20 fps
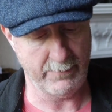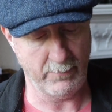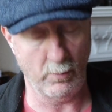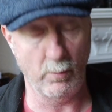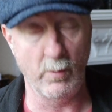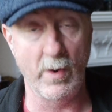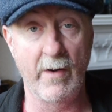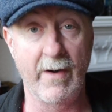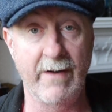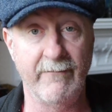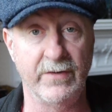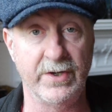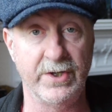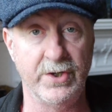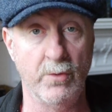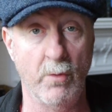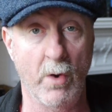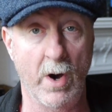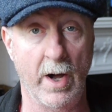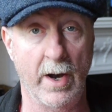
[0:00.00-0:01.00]
wherever
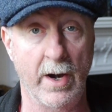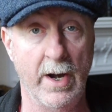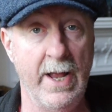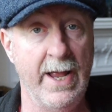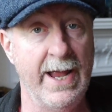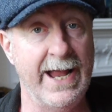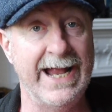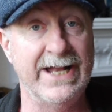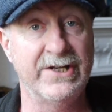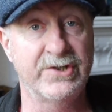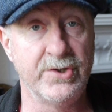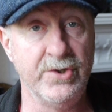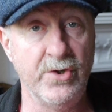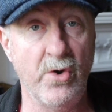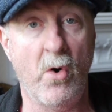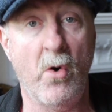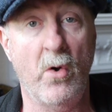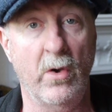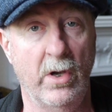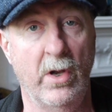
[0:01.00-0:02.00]
you are. It's
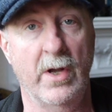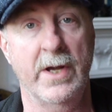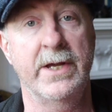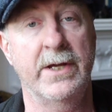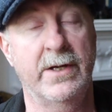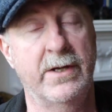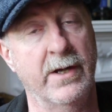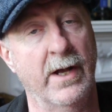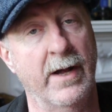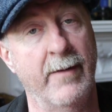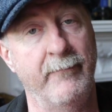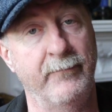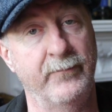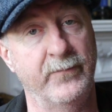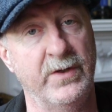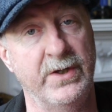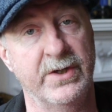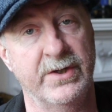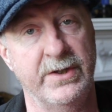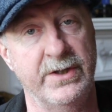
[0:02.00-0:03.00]
not like
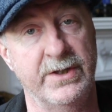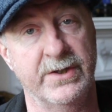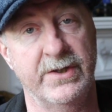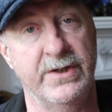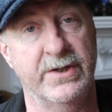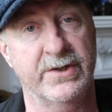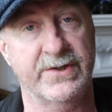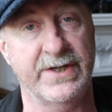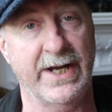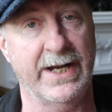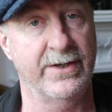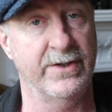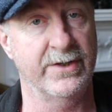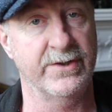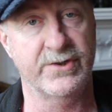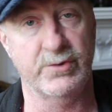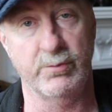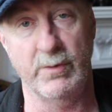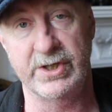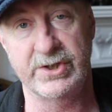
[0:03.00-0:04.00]
your
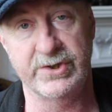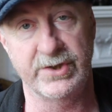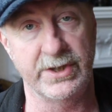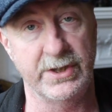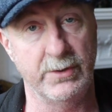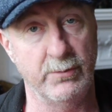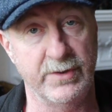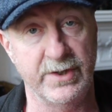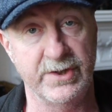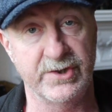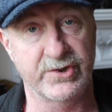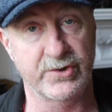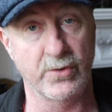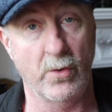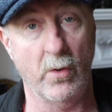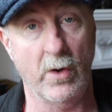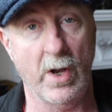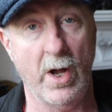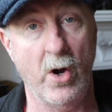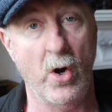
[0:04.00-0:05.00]
standard switch that you would
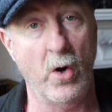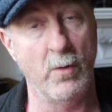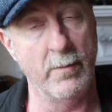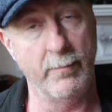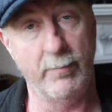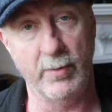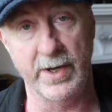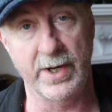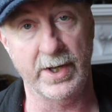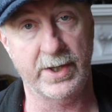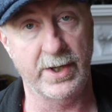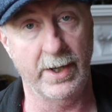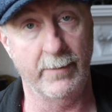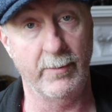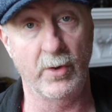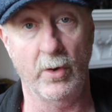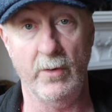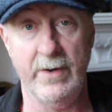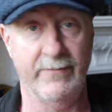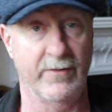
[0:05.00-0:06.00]
install at home and put in a
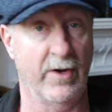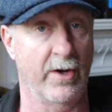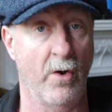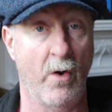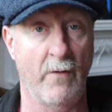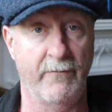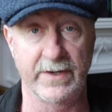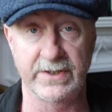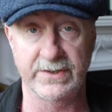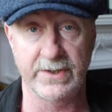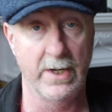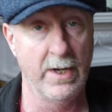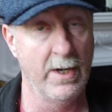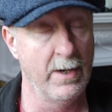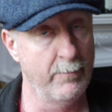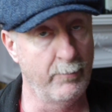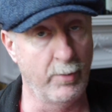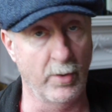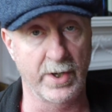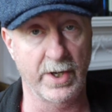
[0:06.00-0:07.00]
cupboard, or even an office,
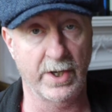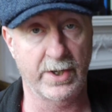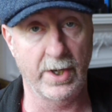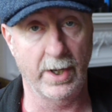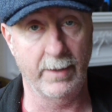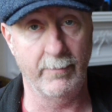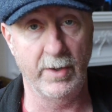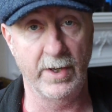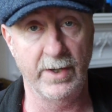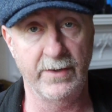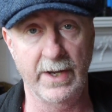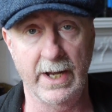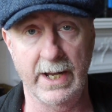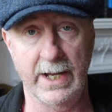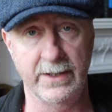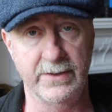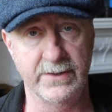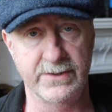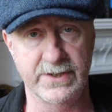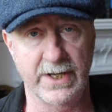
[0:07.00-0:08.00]
put in a cupboard
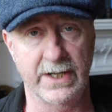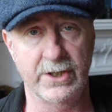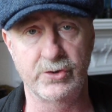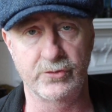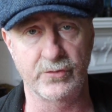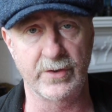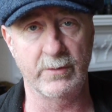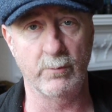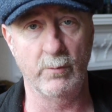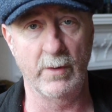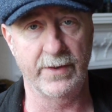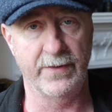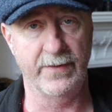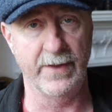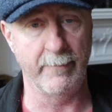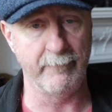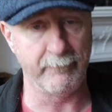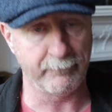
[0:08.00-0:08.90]
and treat with,